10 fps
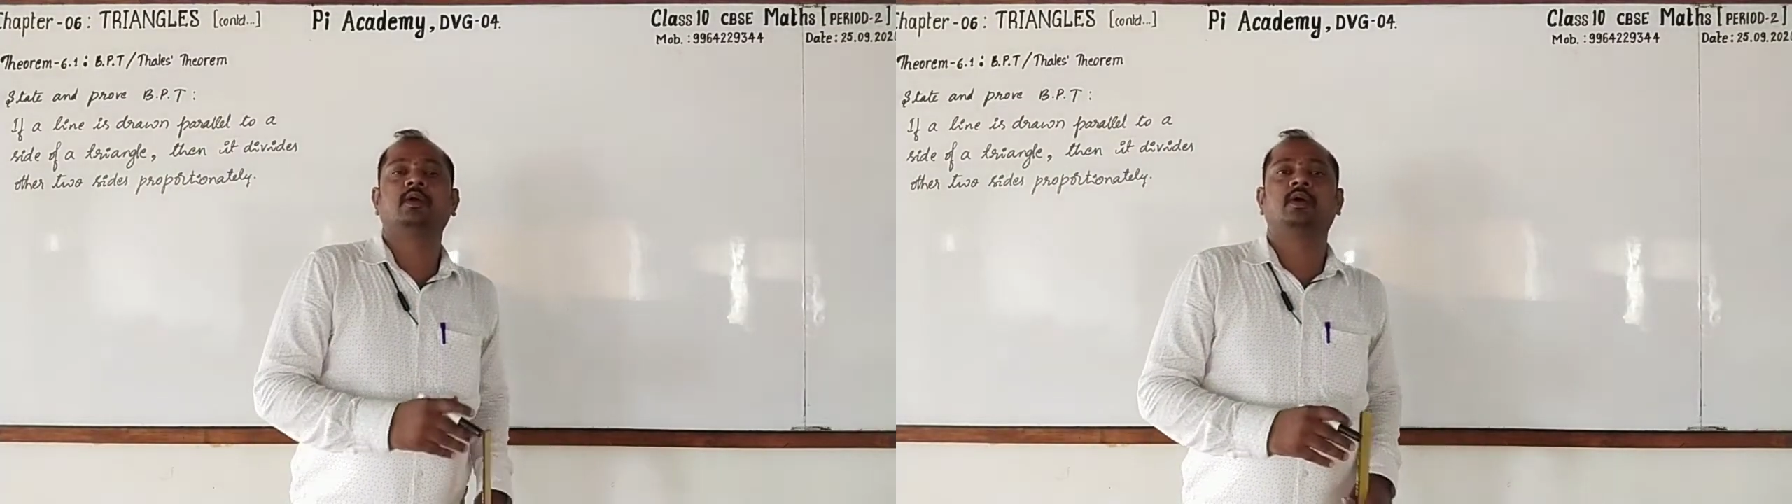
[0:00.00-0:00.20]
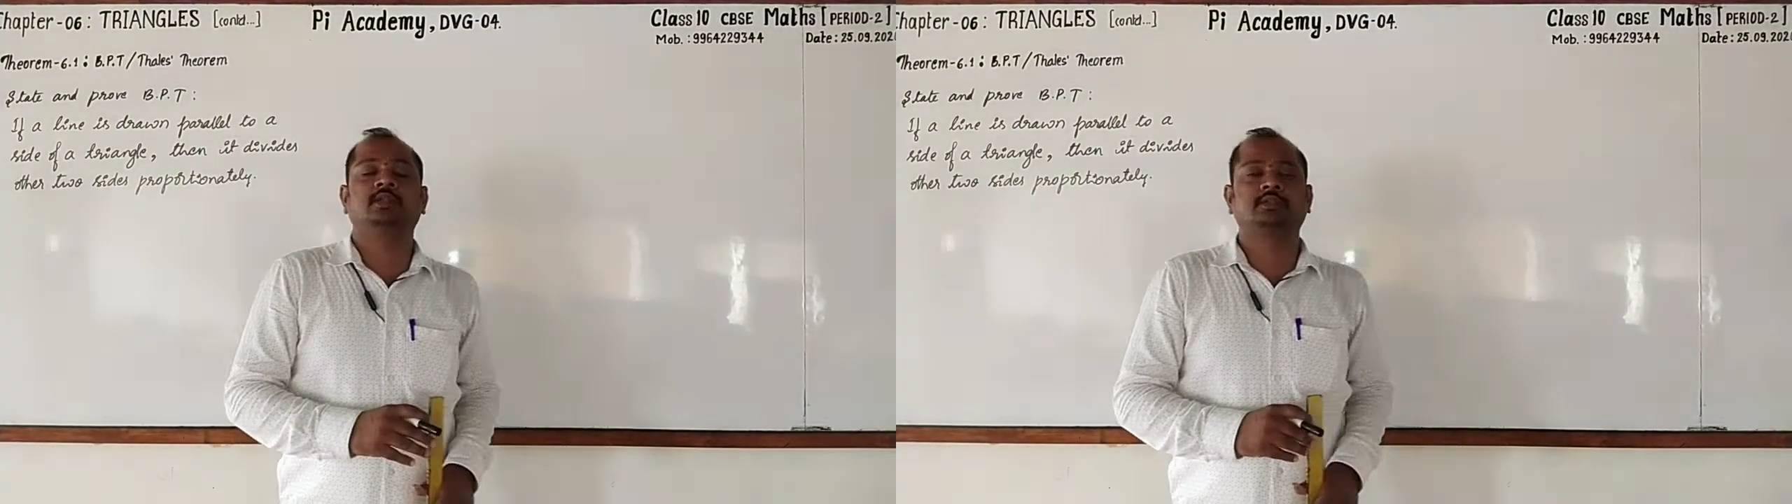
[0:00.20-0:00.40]

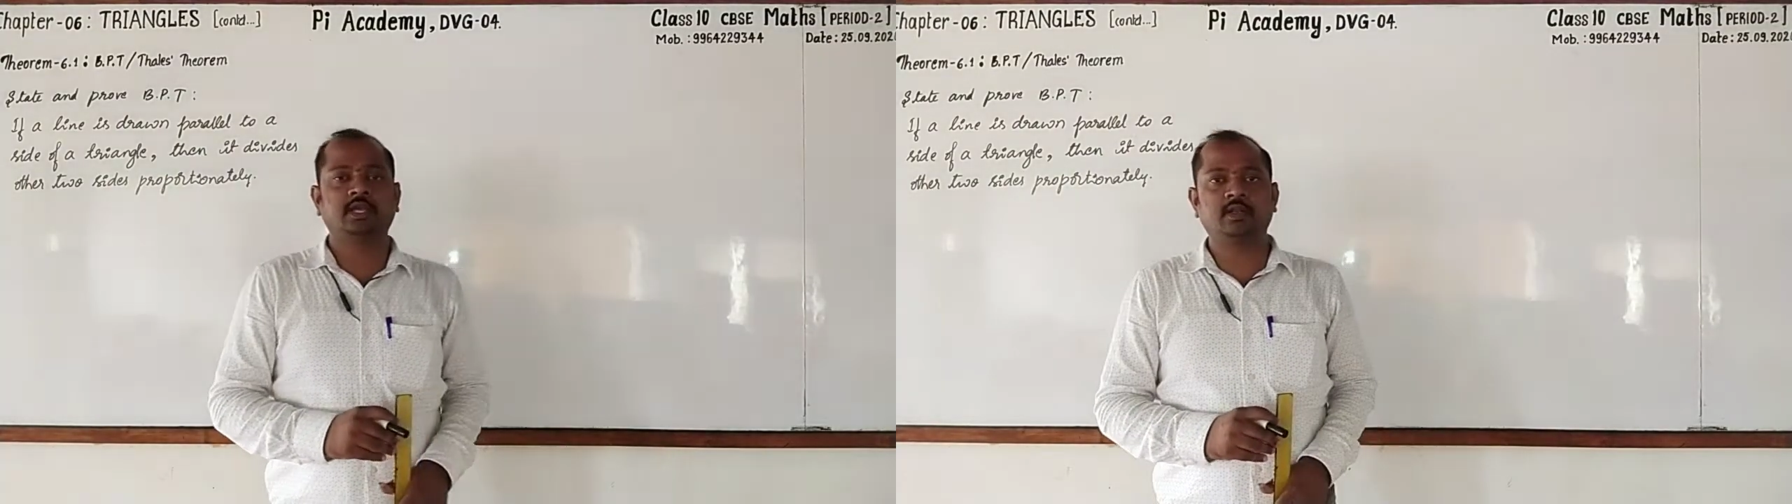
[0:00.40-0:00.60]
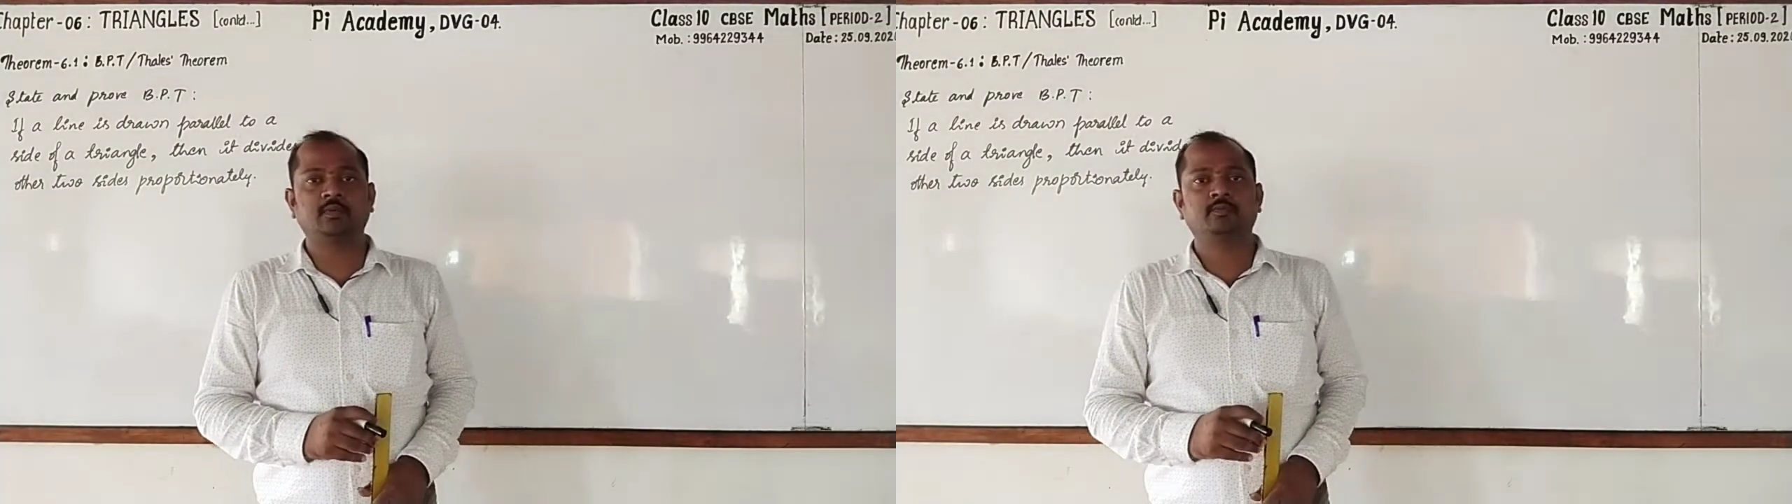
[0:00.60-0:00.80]
a
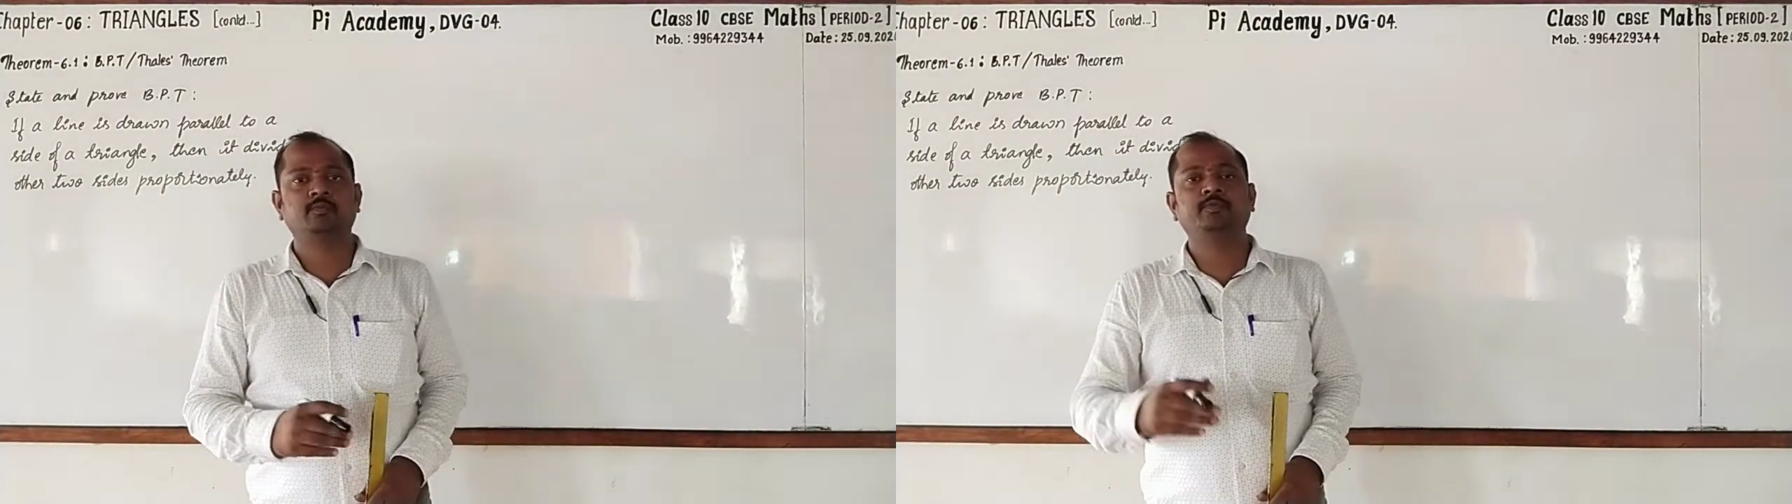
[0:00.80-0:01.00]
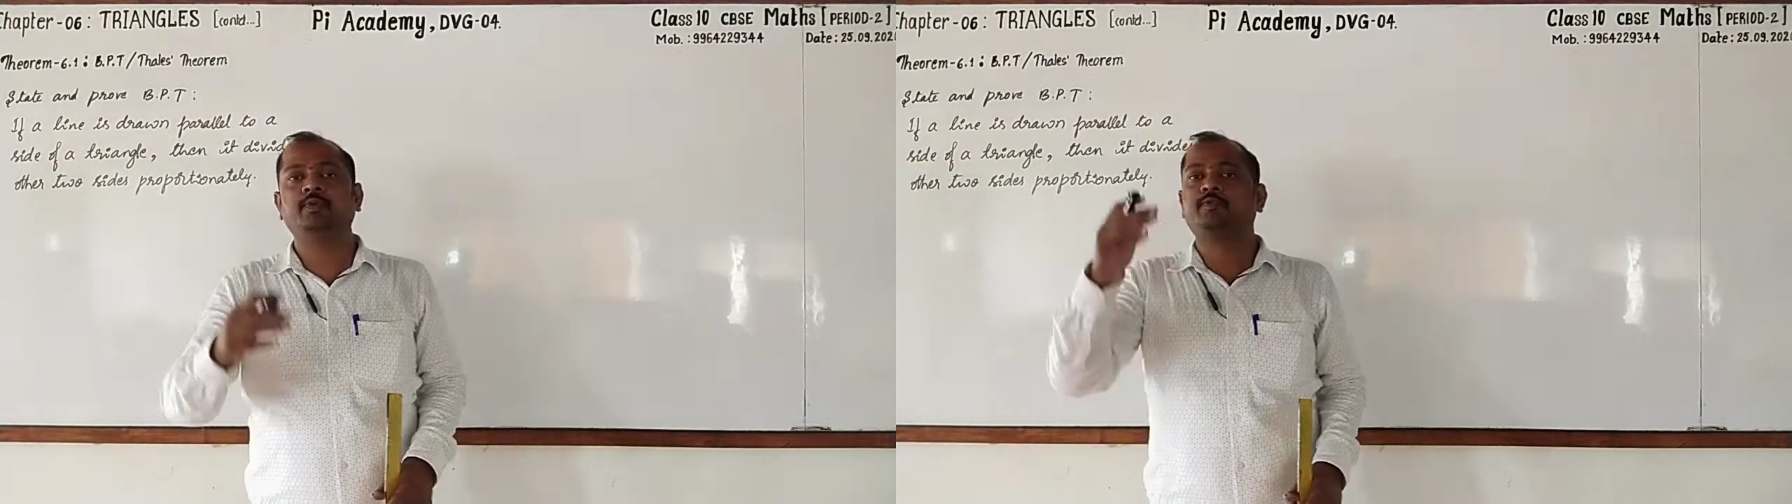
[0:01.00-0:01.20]
theorem,
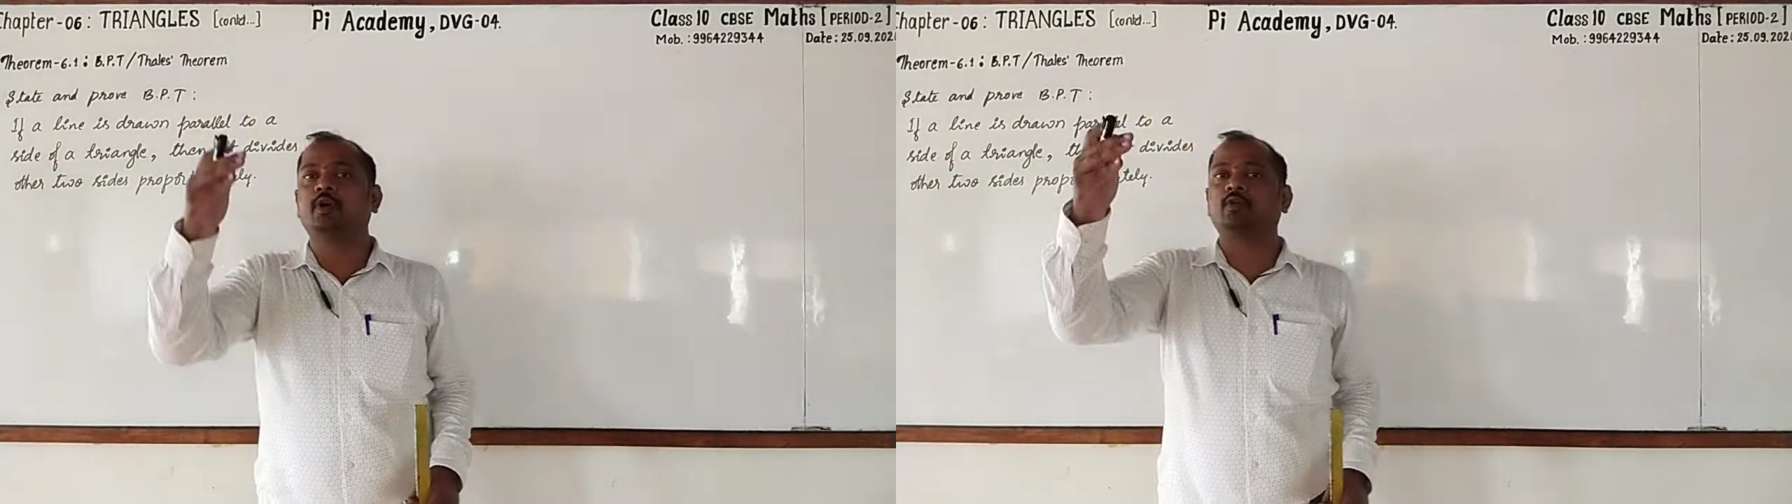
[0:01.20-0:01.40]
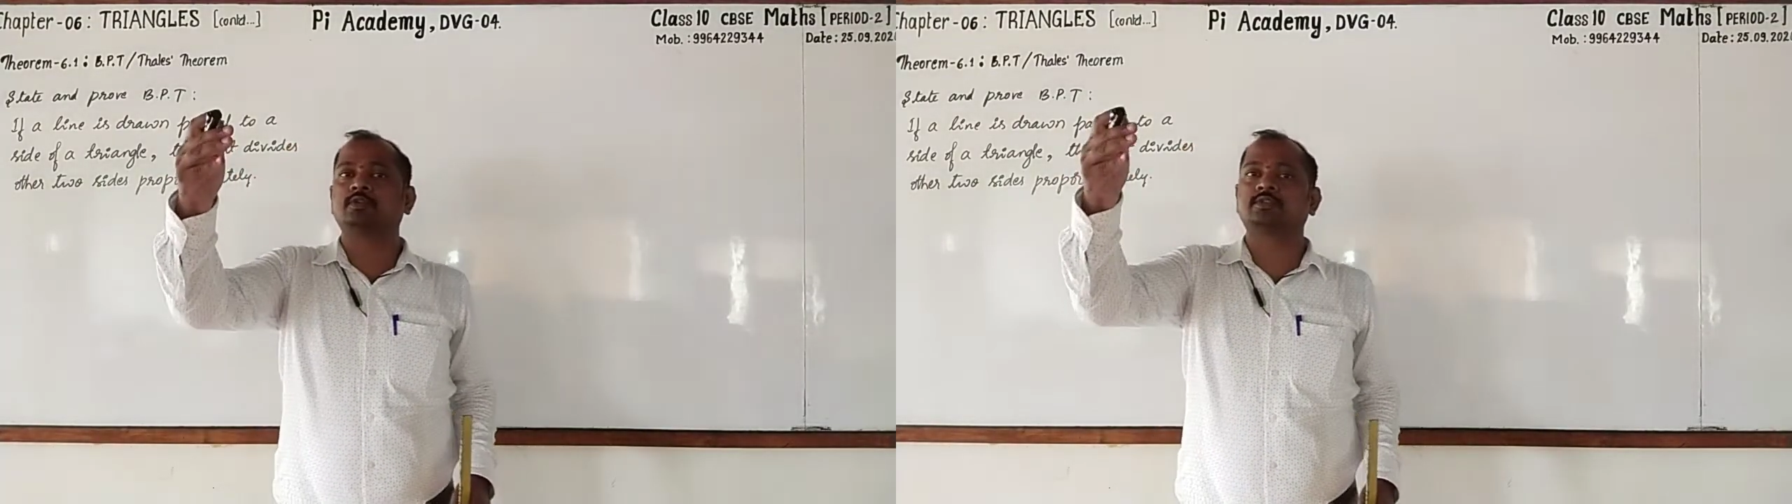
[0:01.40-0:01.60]
we
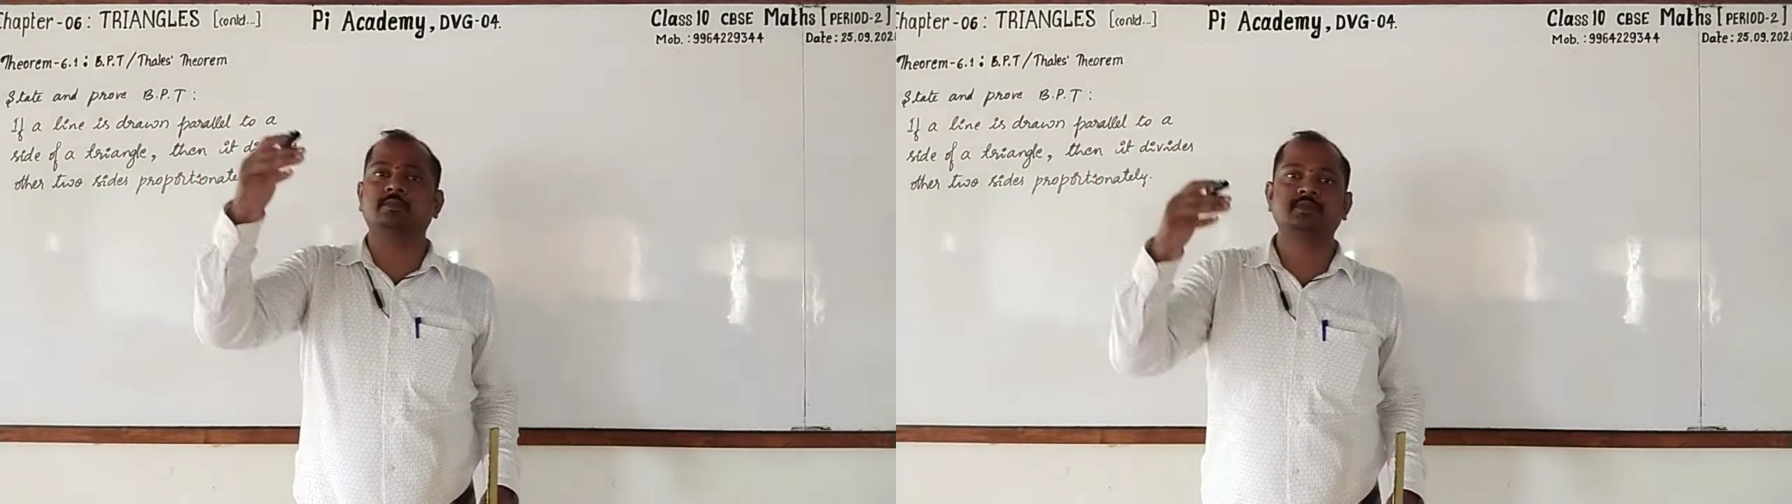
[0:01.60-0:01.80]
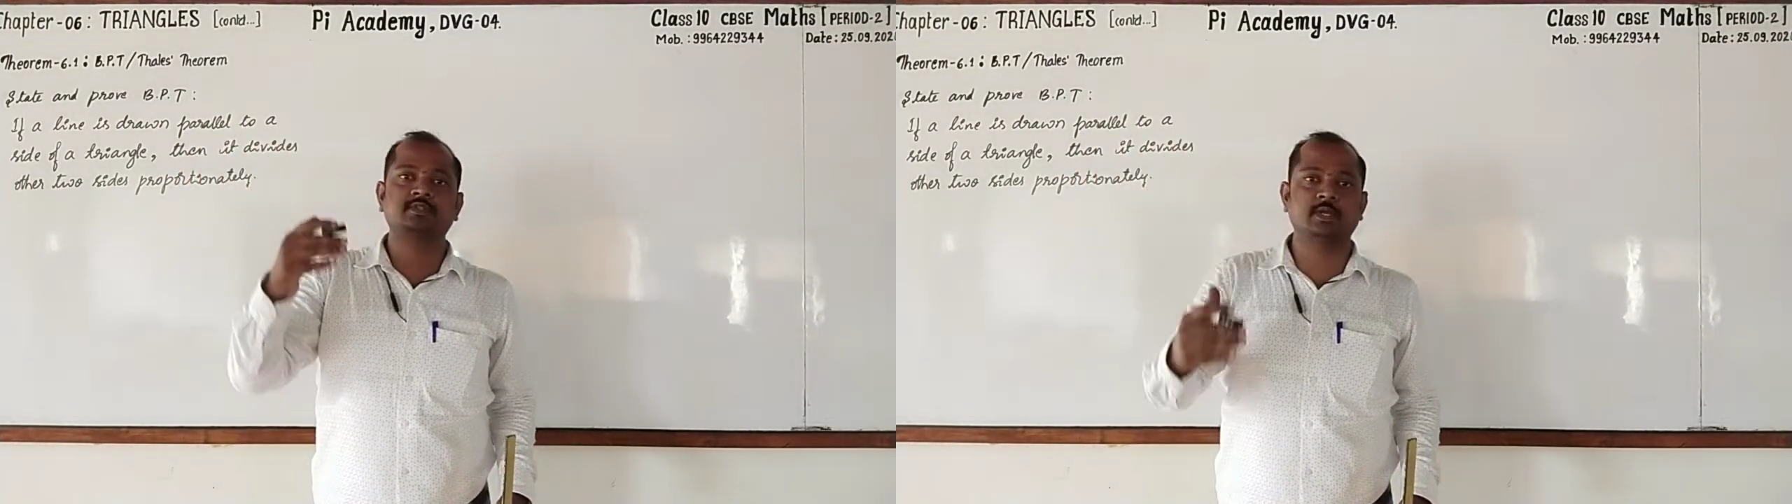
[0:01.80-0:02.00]
follow some
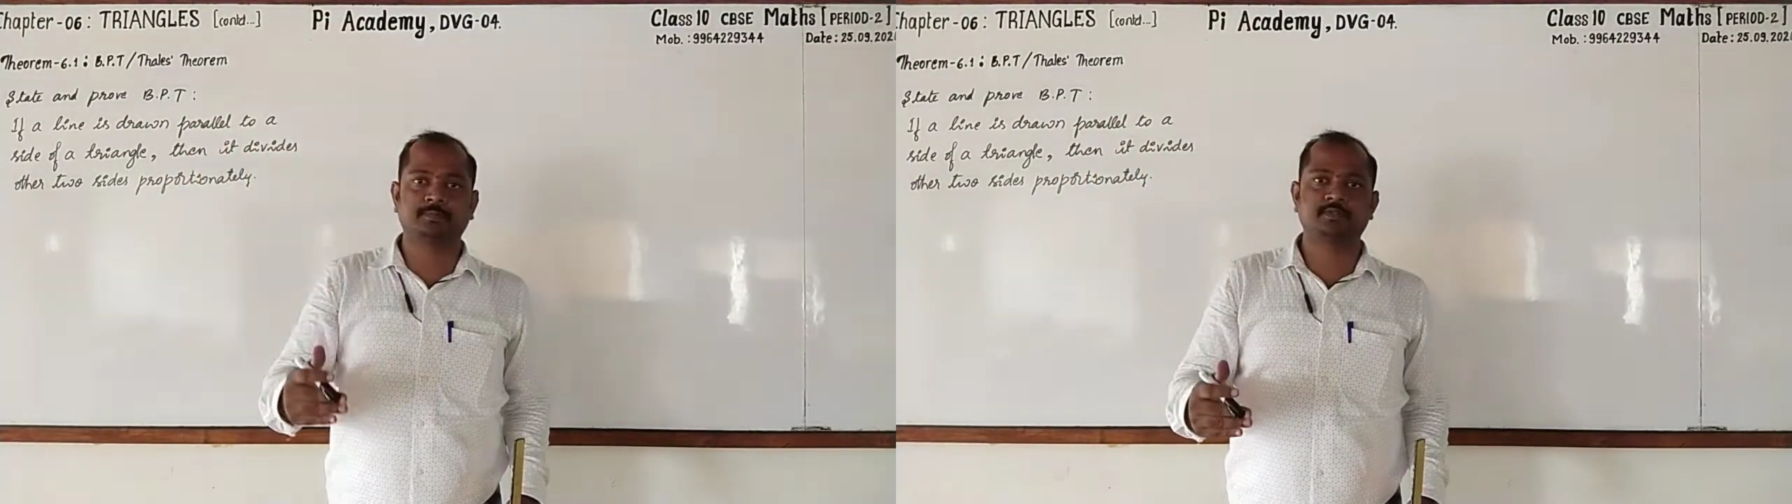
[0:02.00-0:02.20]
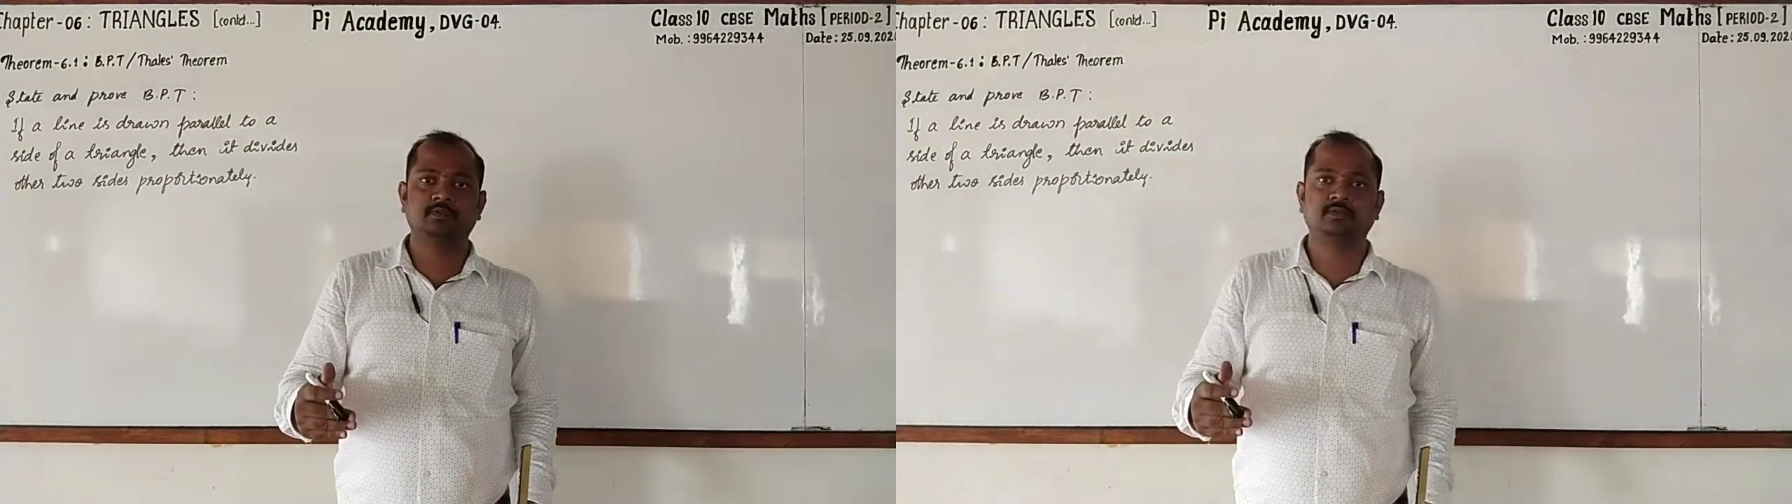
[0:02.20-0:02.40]
steps.